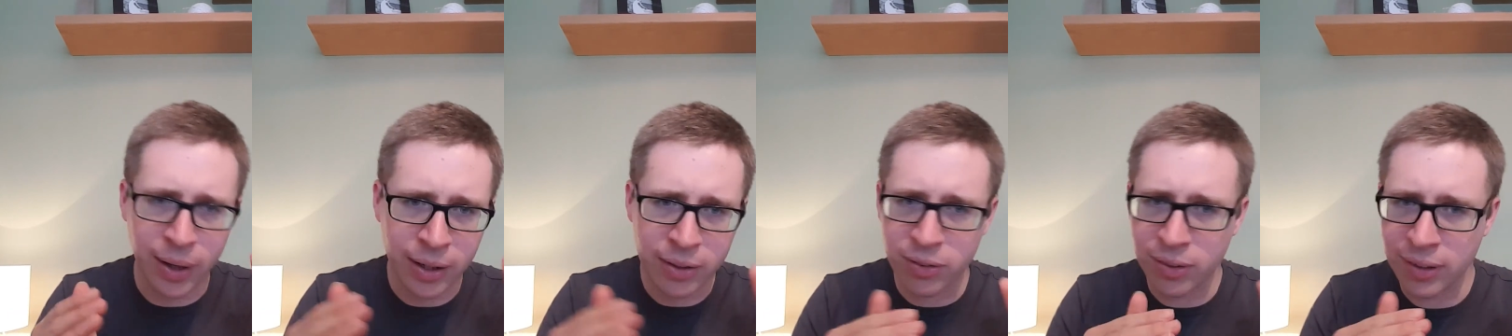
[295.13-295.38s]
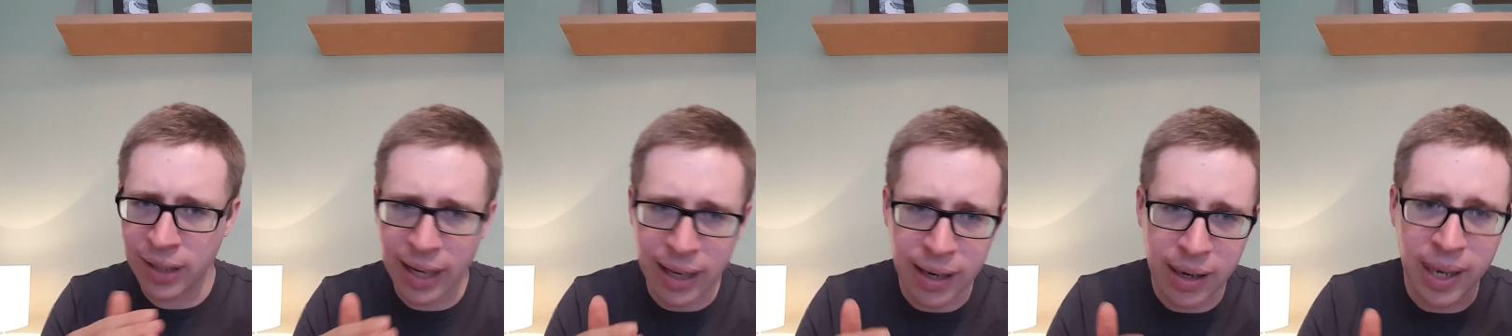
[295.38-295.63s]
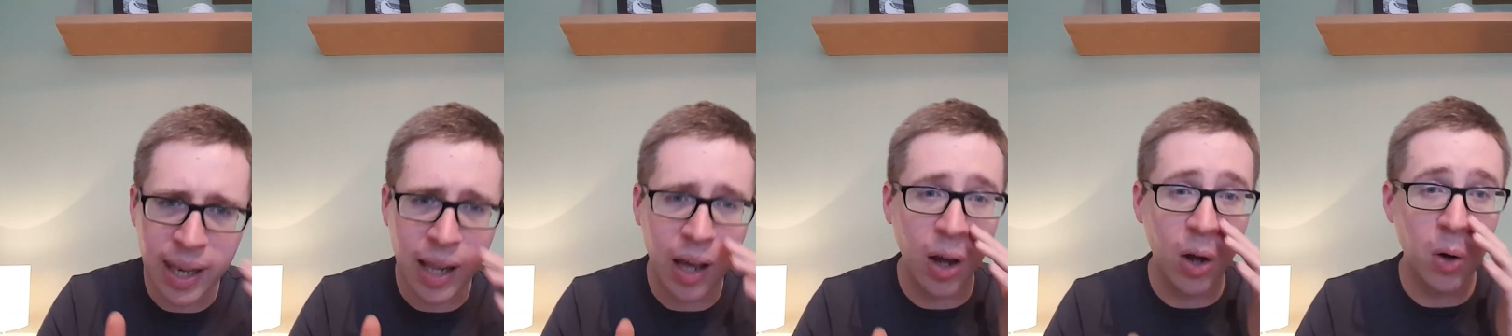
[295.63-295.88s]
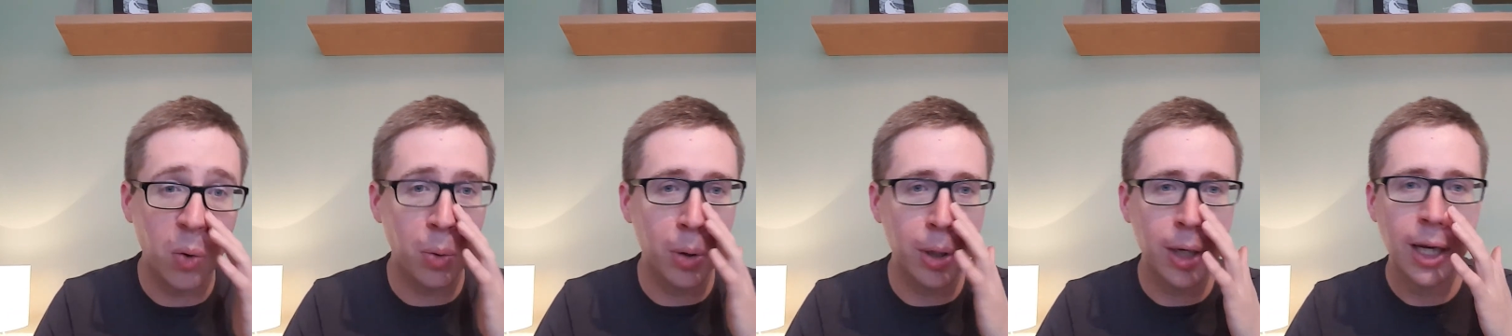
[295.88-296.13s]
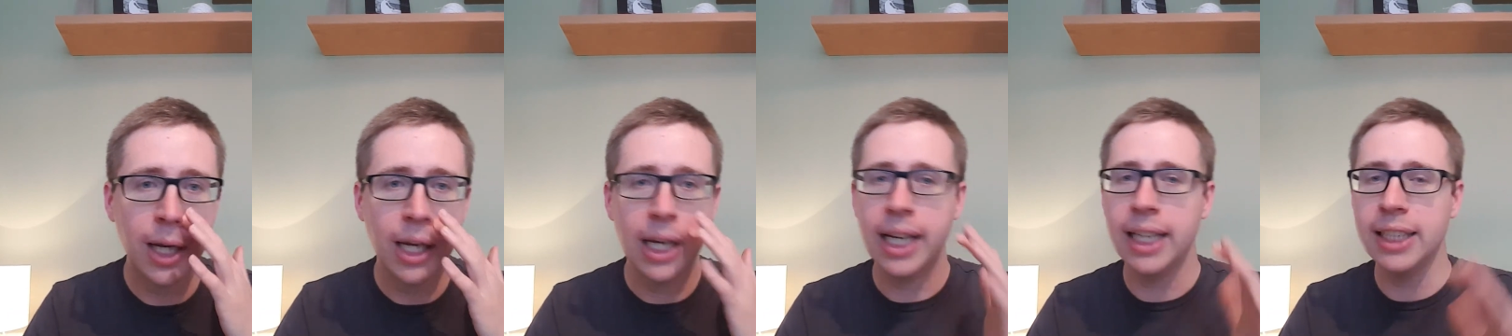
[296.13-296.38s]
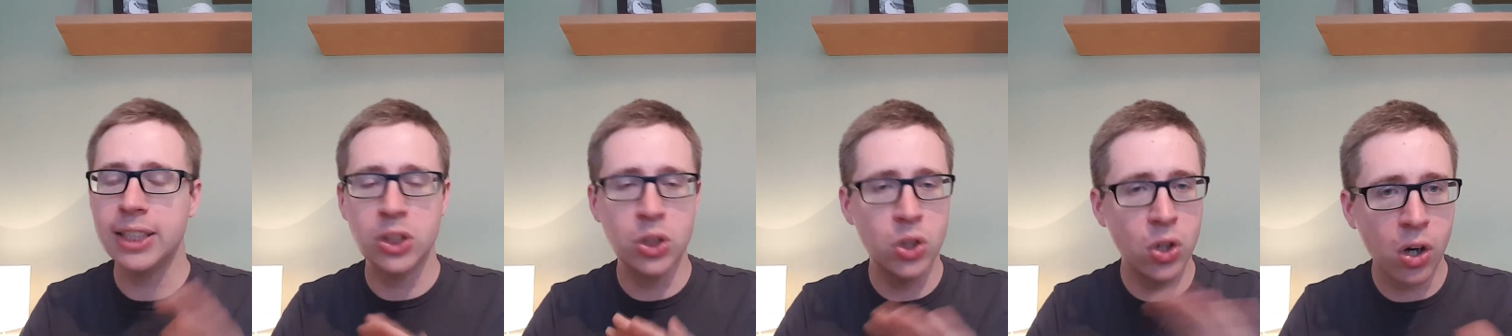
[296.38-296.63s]
had to get low. And
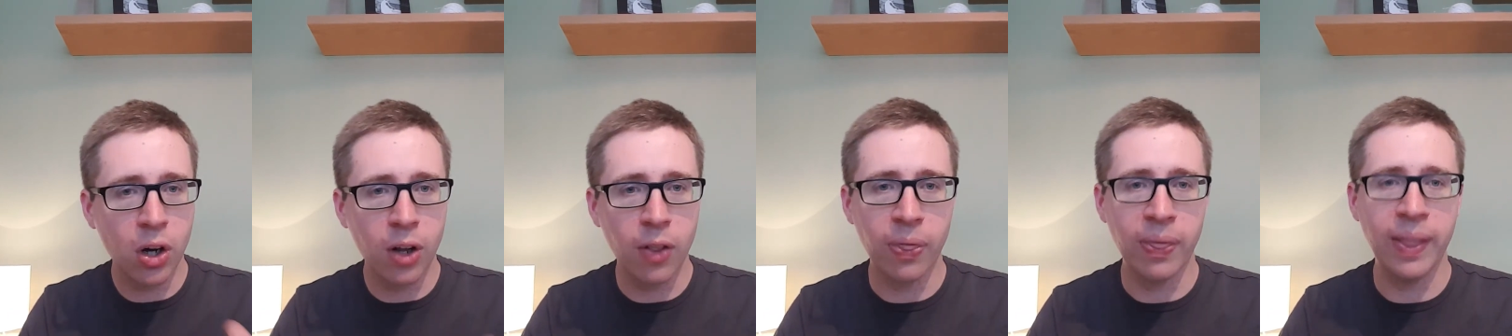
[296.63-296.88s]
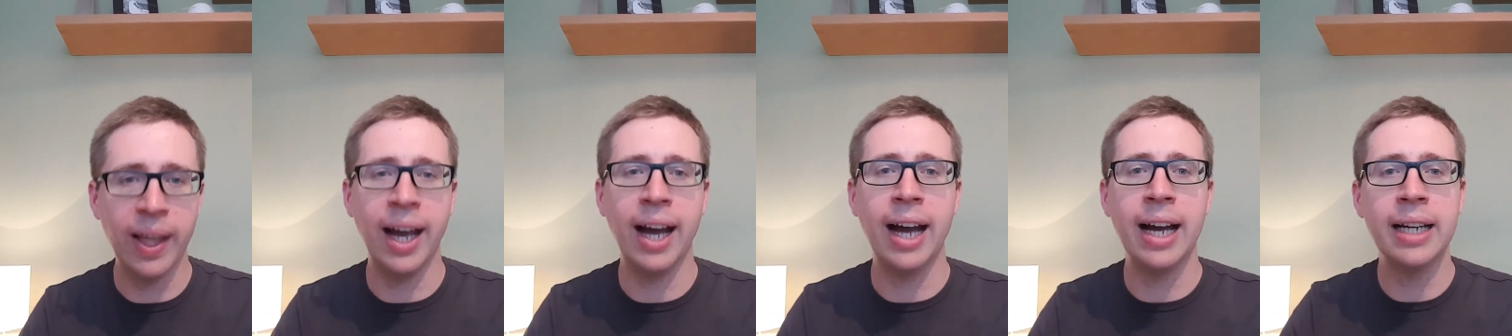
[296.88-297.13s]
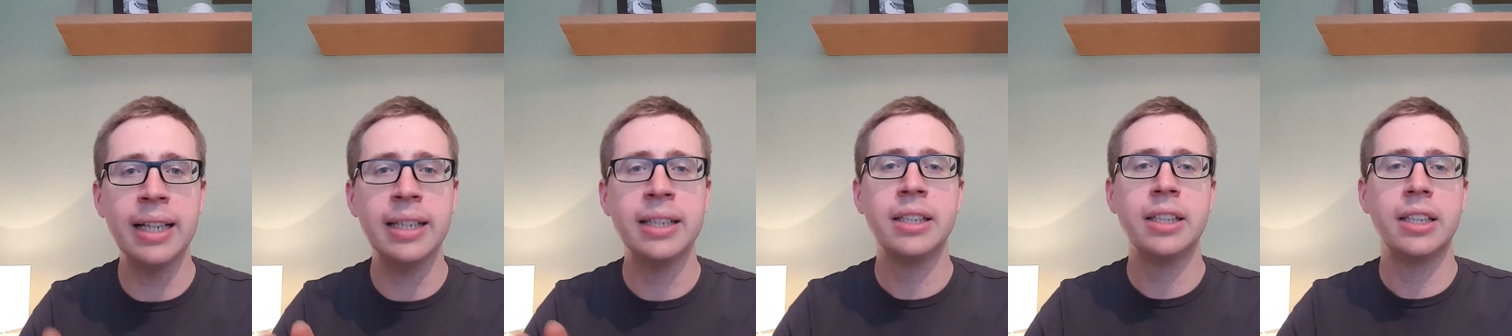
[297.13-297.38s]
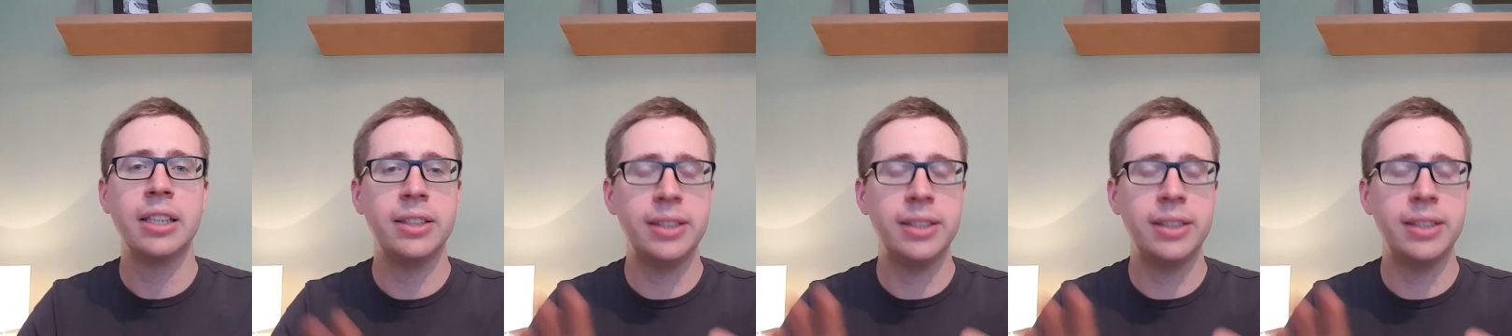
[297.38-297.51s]
it's not that.